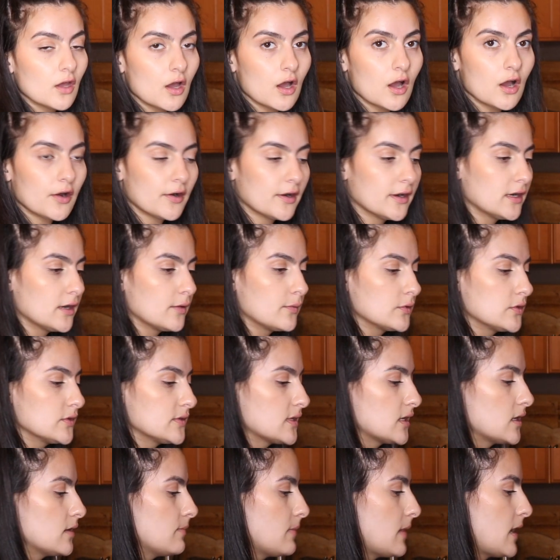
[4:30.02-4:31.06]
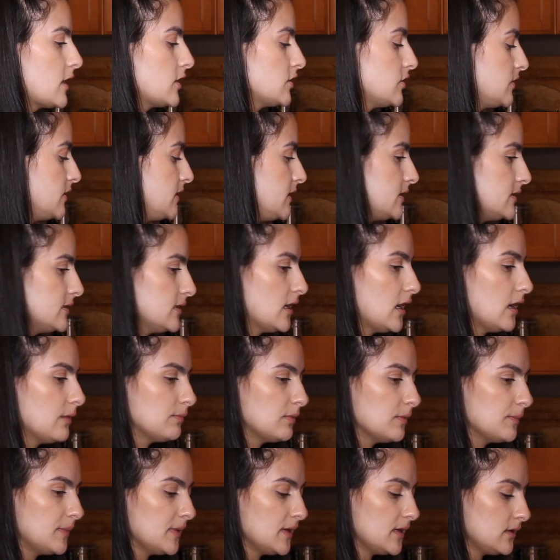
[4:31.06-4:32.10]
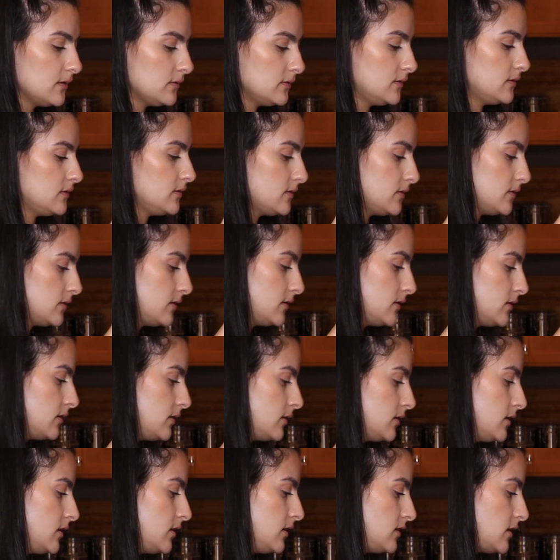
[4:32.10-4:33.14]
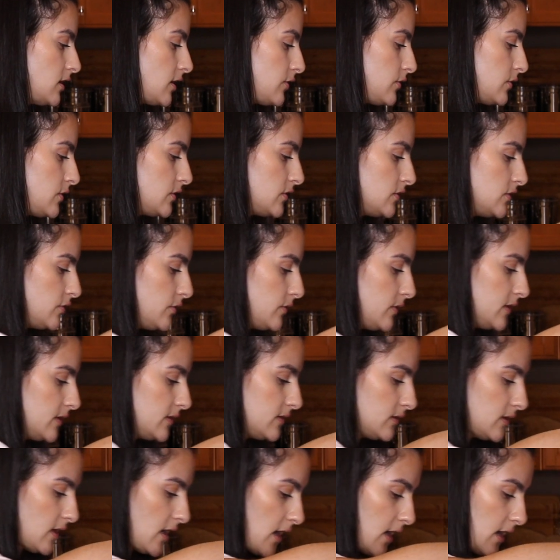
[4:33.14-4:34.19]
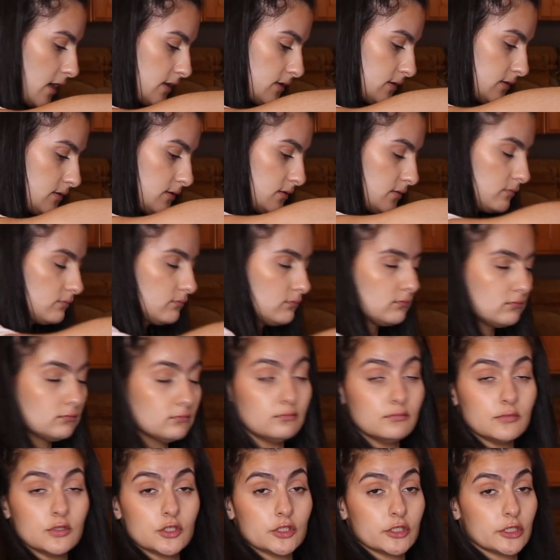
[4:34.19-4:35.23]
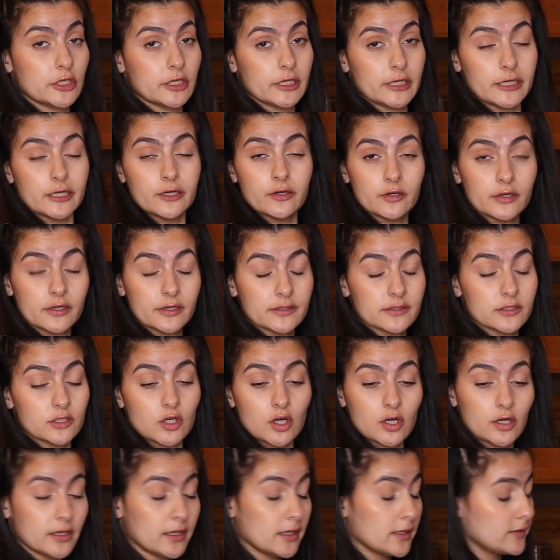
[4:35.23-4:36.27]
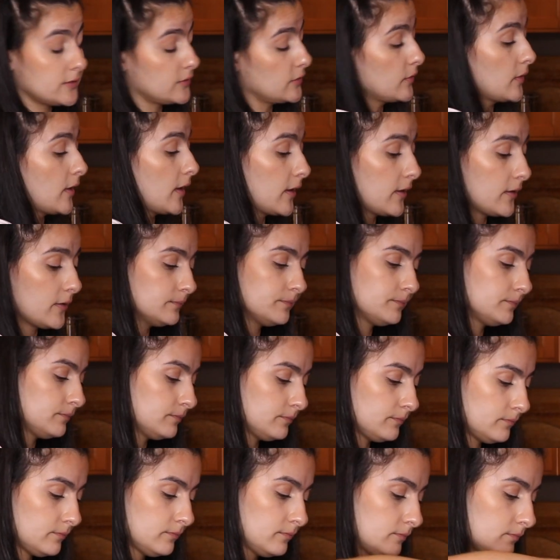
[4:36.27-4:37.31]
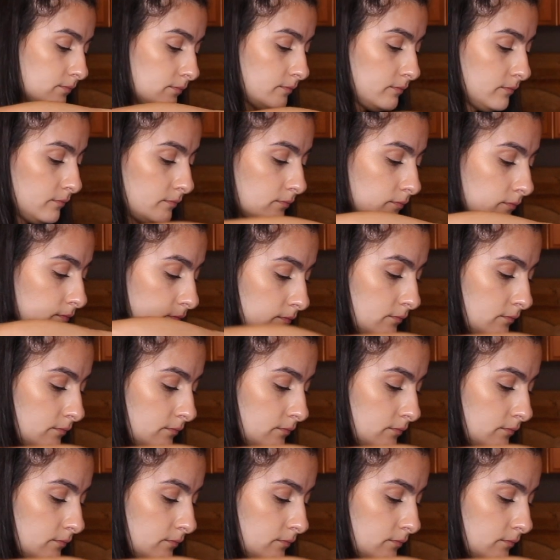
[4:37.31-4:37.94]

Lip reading: All right, now we're just gonna mash these up a bit. Now you can do this as mushy or as chunky as you like.